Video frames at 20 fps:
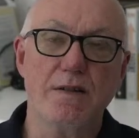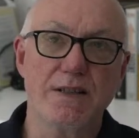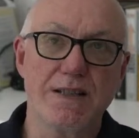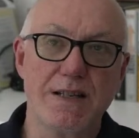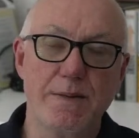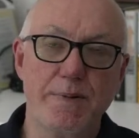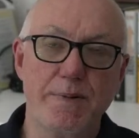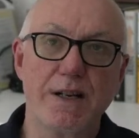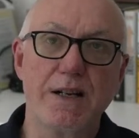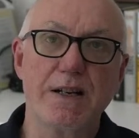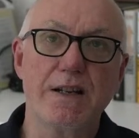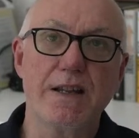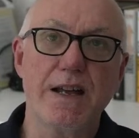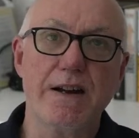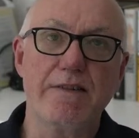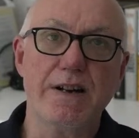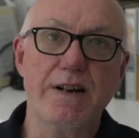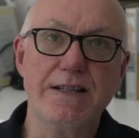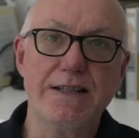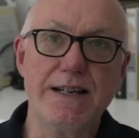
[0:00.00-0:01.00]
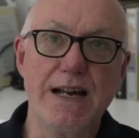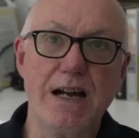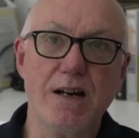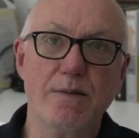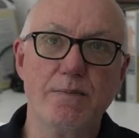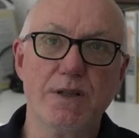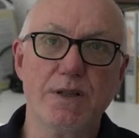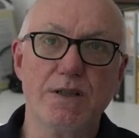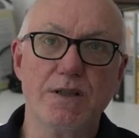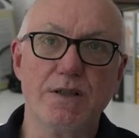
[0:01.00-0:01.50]
typically they're
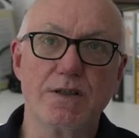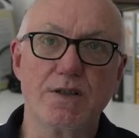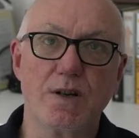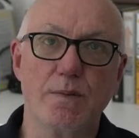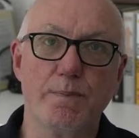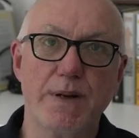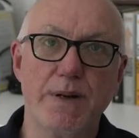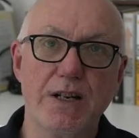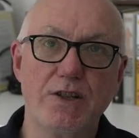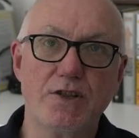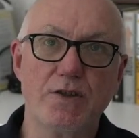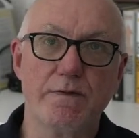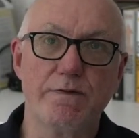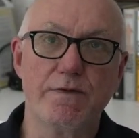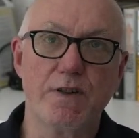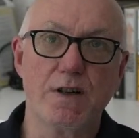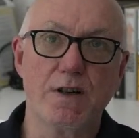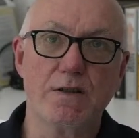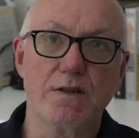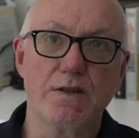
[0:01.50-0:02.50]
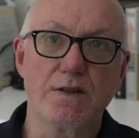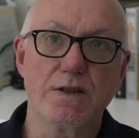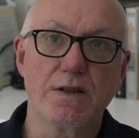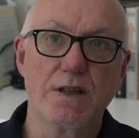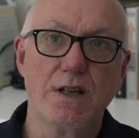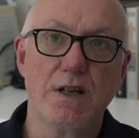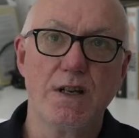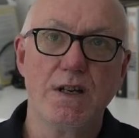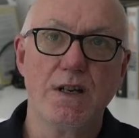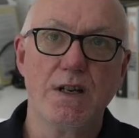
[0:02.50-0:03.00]
endowments or pension
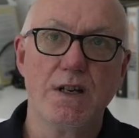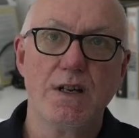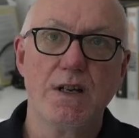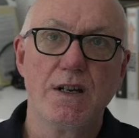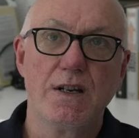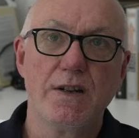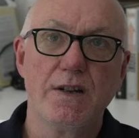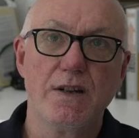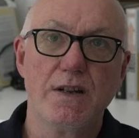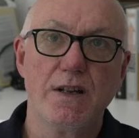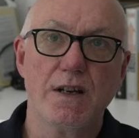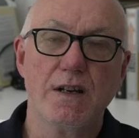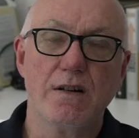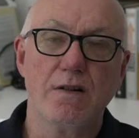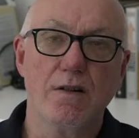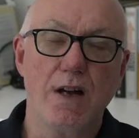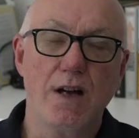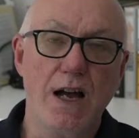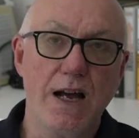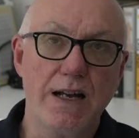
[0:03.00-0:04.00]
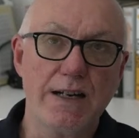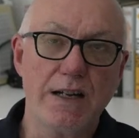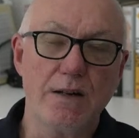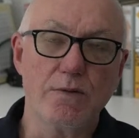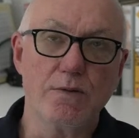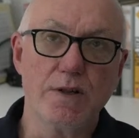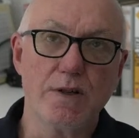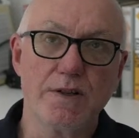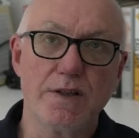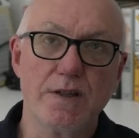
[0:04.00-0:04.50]
funds or high
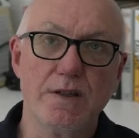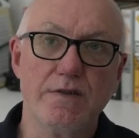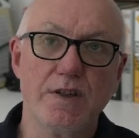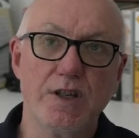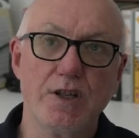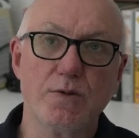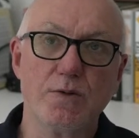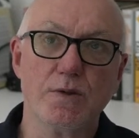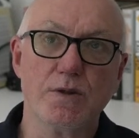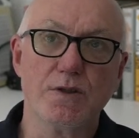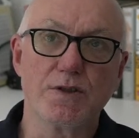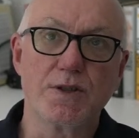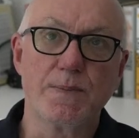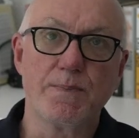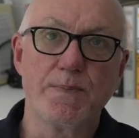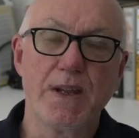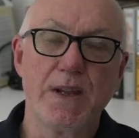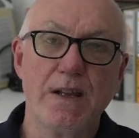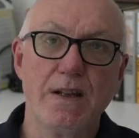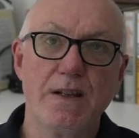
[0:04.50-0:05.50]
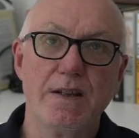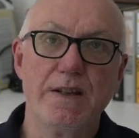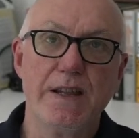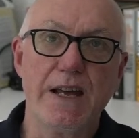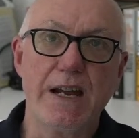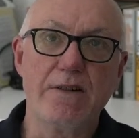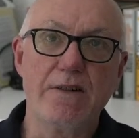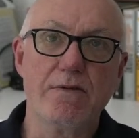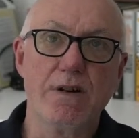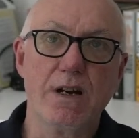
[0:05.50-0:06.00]
net worth individuals.
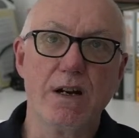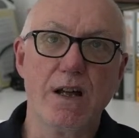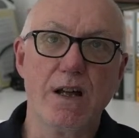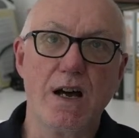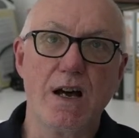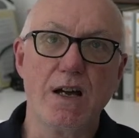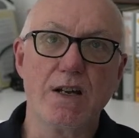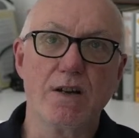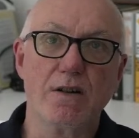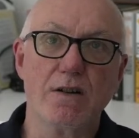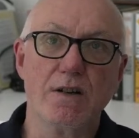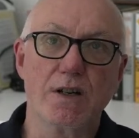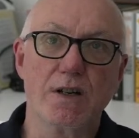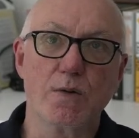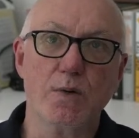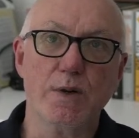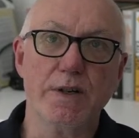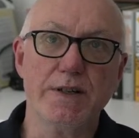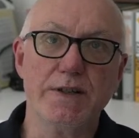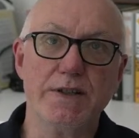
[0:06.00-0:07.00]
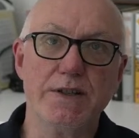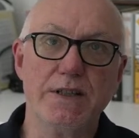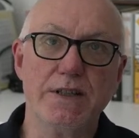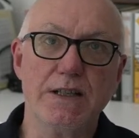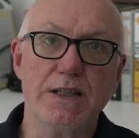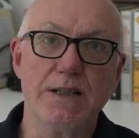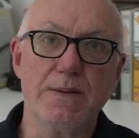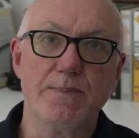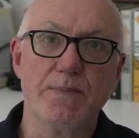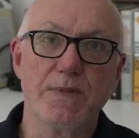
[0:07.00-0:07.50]
They rely on
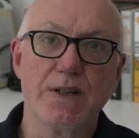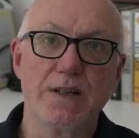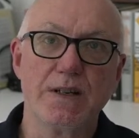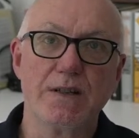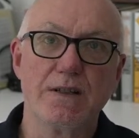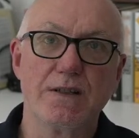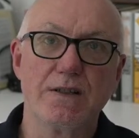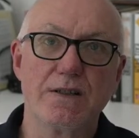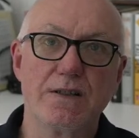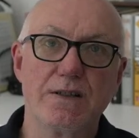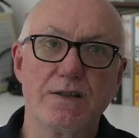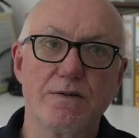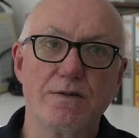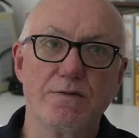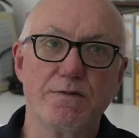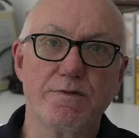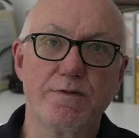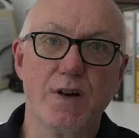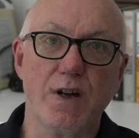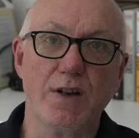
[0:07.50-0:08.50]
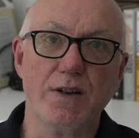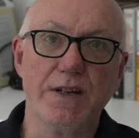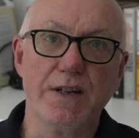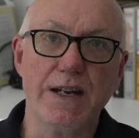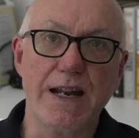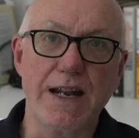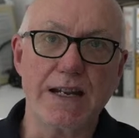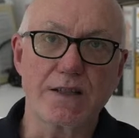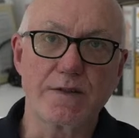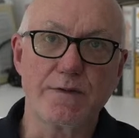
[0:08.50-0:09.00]
liquidity to fund the
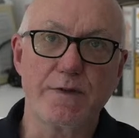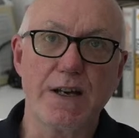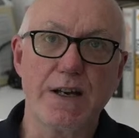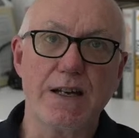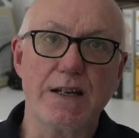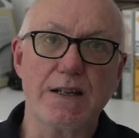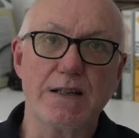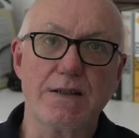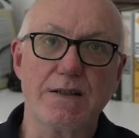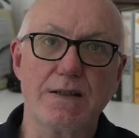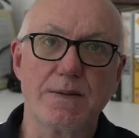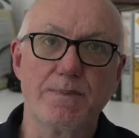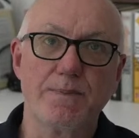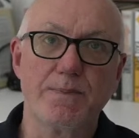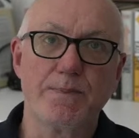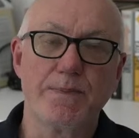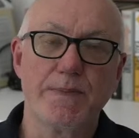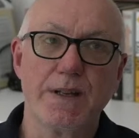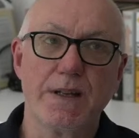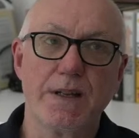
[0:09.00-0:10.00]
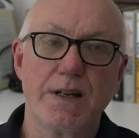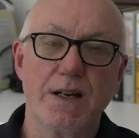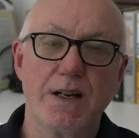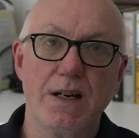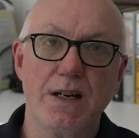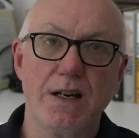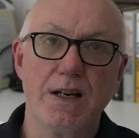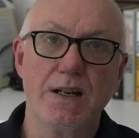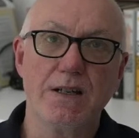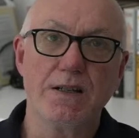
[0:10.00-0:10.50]
next phase,
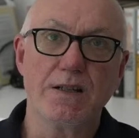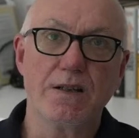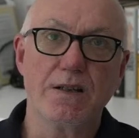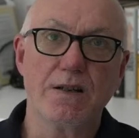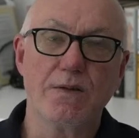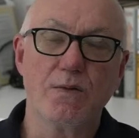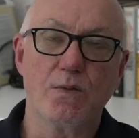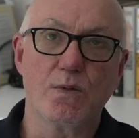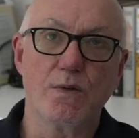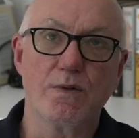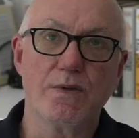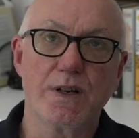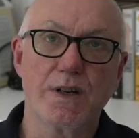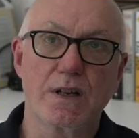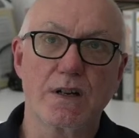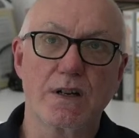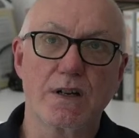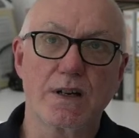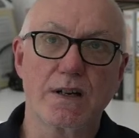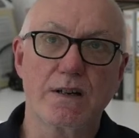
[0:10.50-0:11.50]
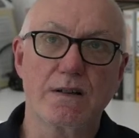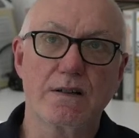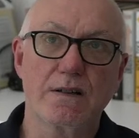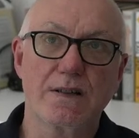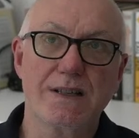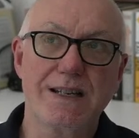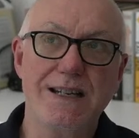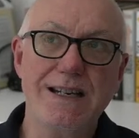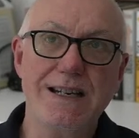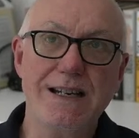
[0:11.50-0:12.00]
and the
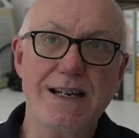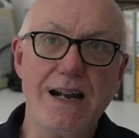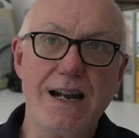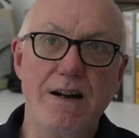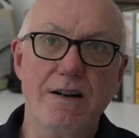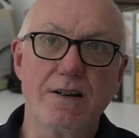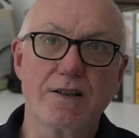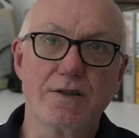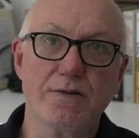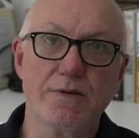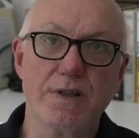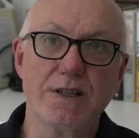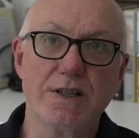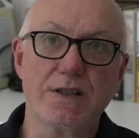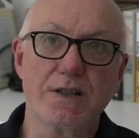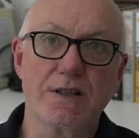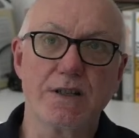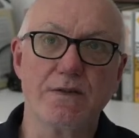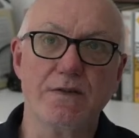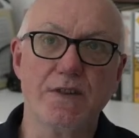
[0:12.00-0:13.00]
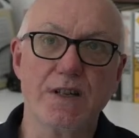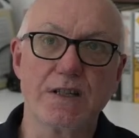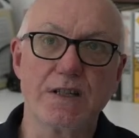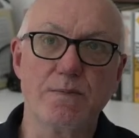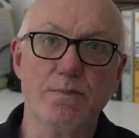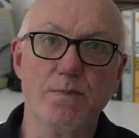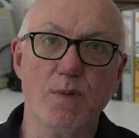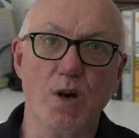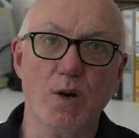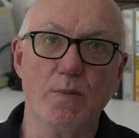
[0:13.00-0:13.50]
key characteristic of
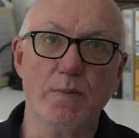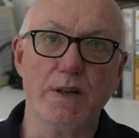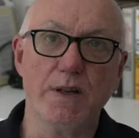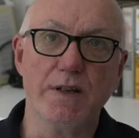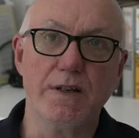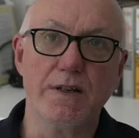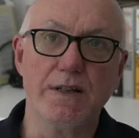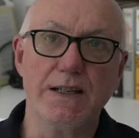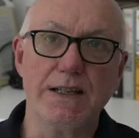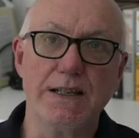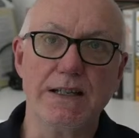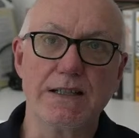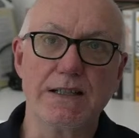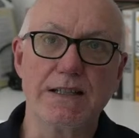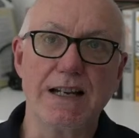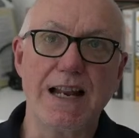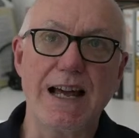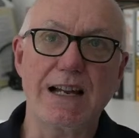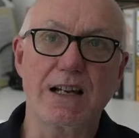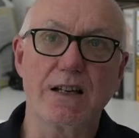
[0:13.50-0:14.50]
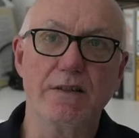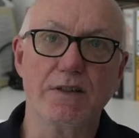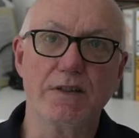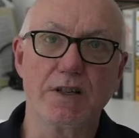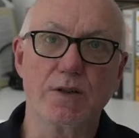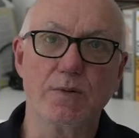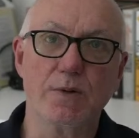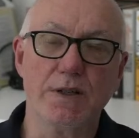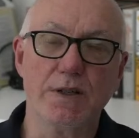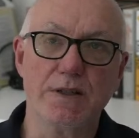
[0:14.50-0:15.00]
this moment is lack of
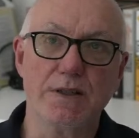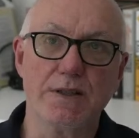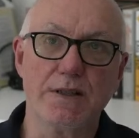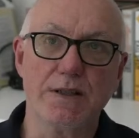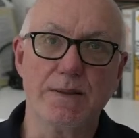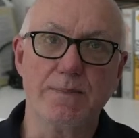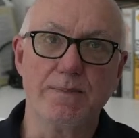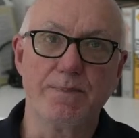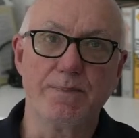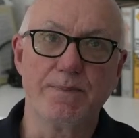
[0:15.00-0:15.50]
liquidity.